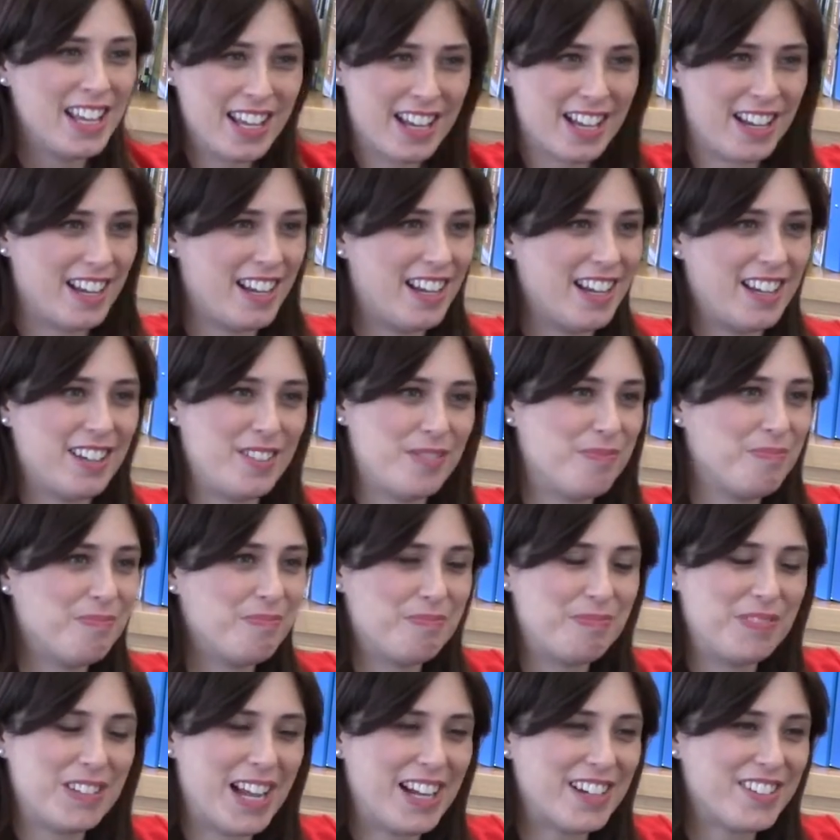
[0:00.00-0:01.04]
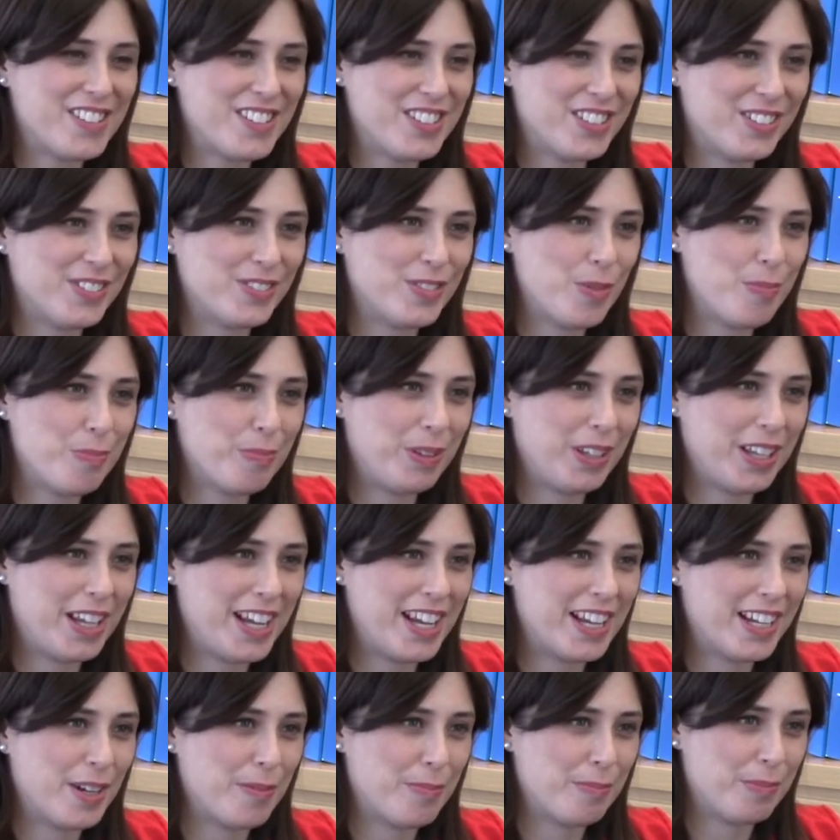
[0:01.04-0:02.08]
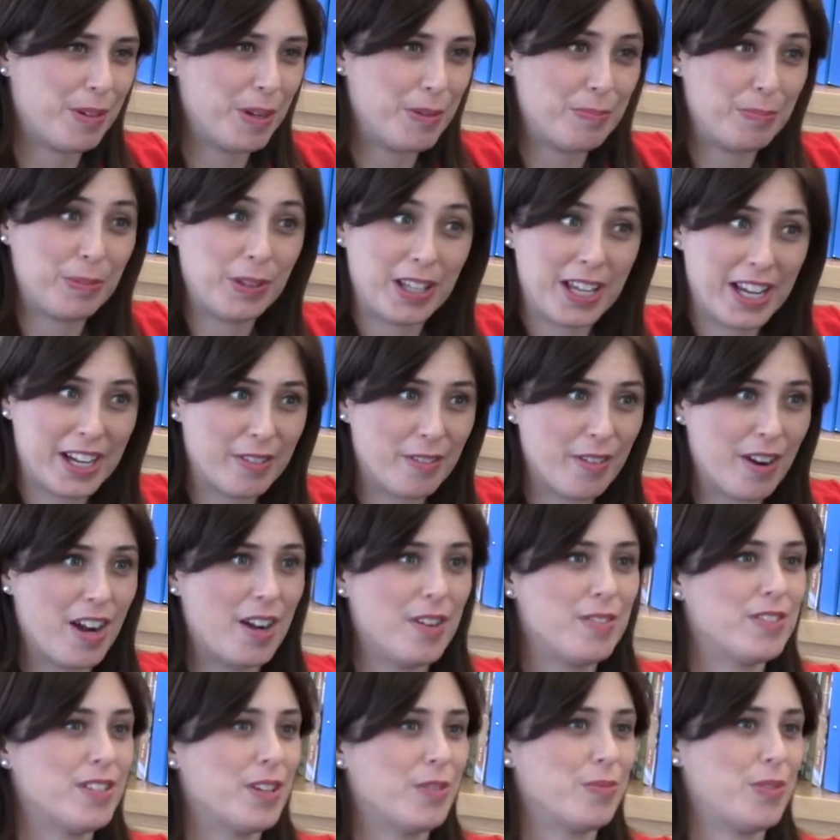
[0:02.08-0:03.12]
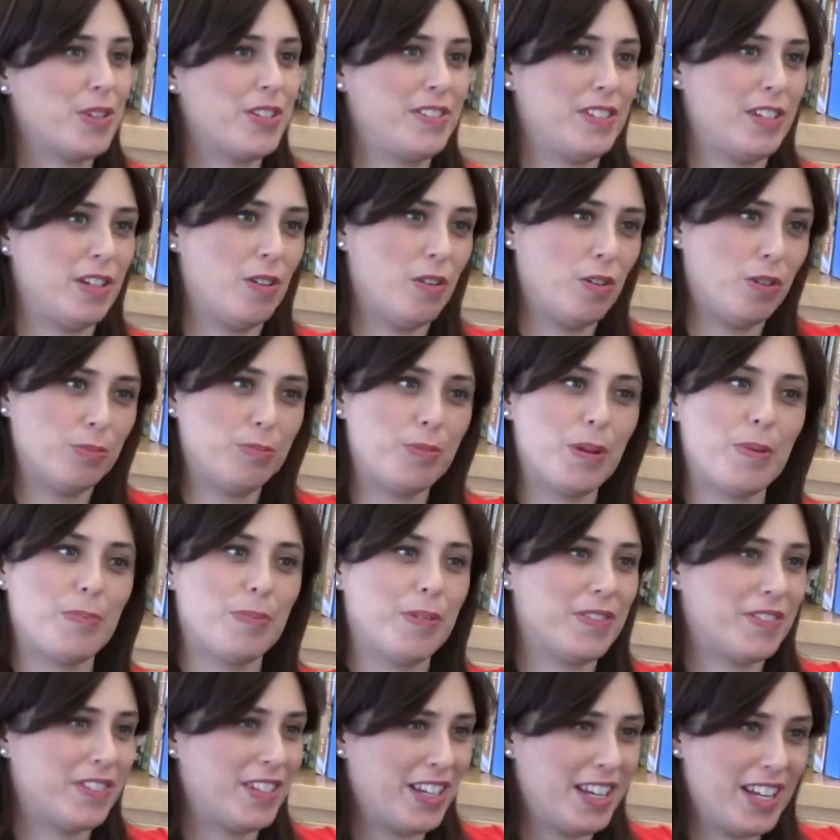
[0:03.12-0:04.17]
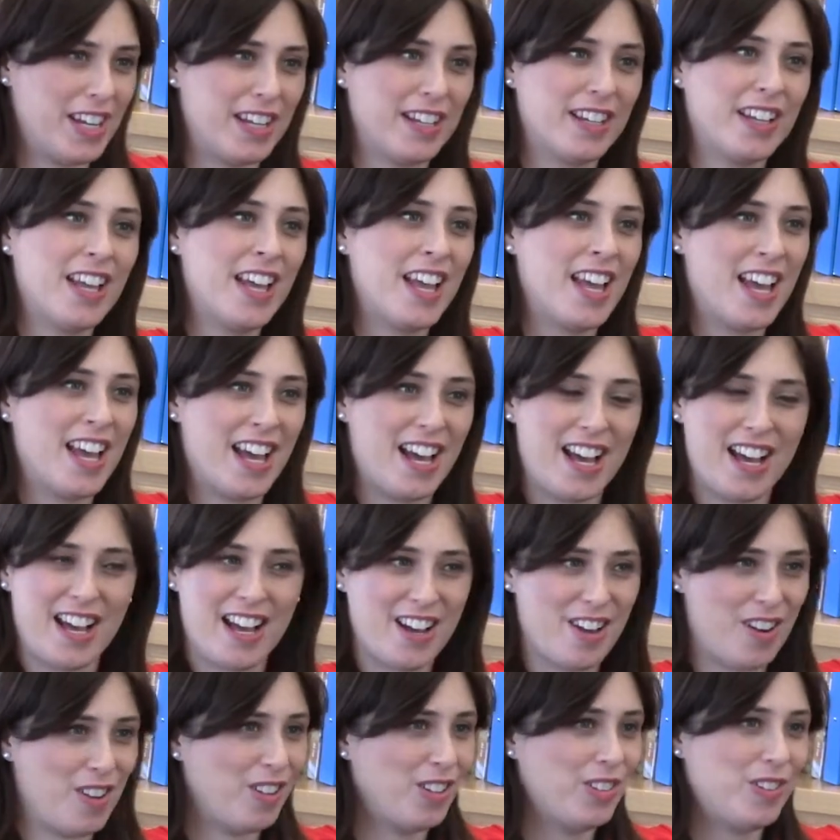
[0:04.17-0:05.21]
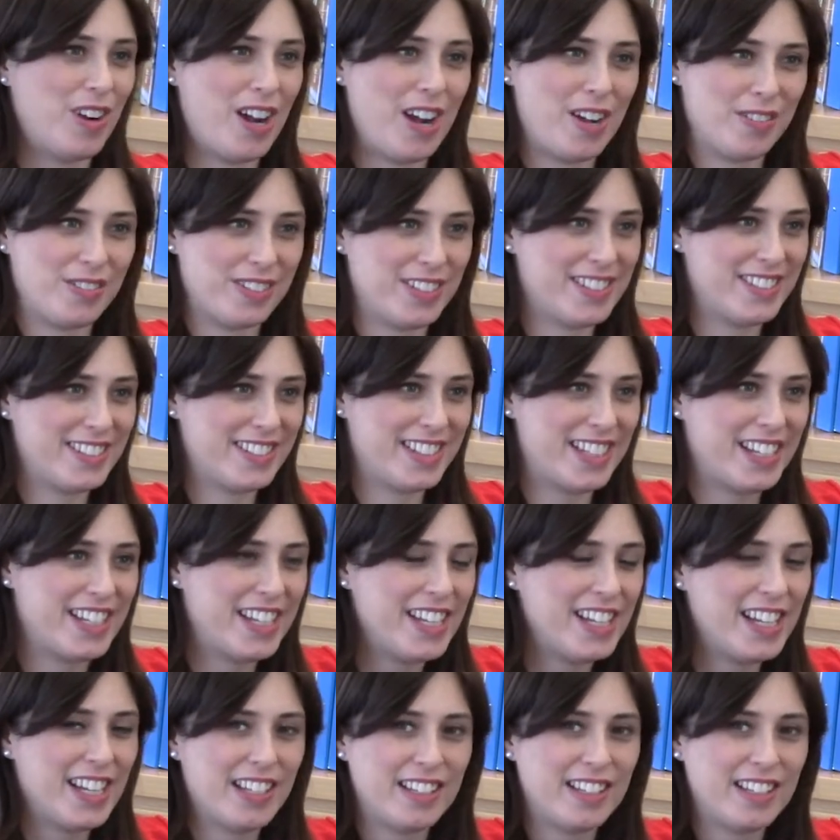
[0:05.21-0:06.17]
young children playing in playgrounds, and we see old people sitting all around the city.